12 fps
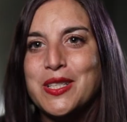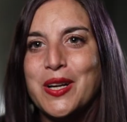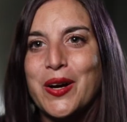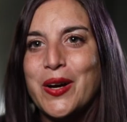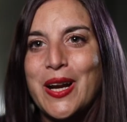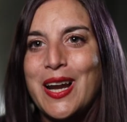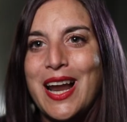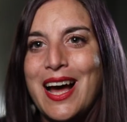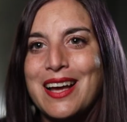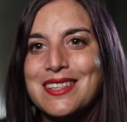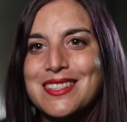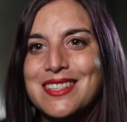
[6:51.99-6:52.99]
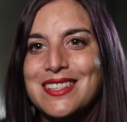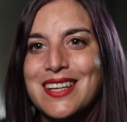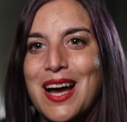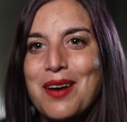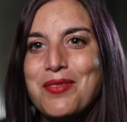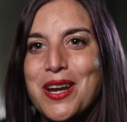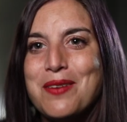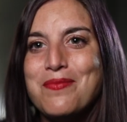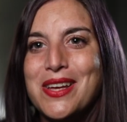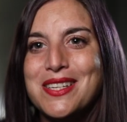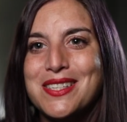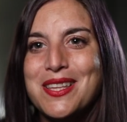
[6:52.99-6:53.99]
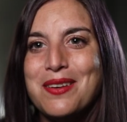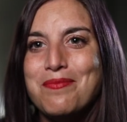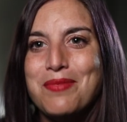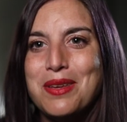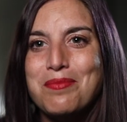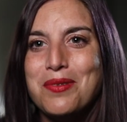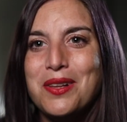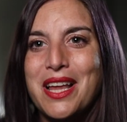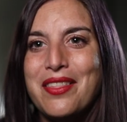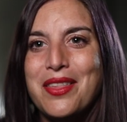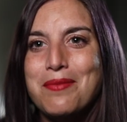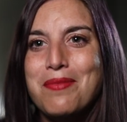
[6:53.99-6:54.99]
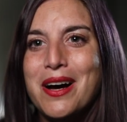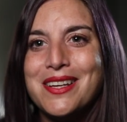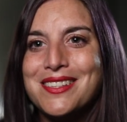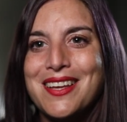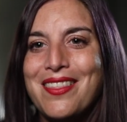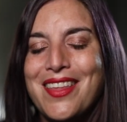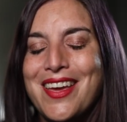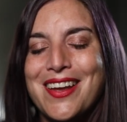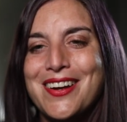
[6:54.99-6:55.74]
it's not going to last. I'm gonna miss the people and the bus and the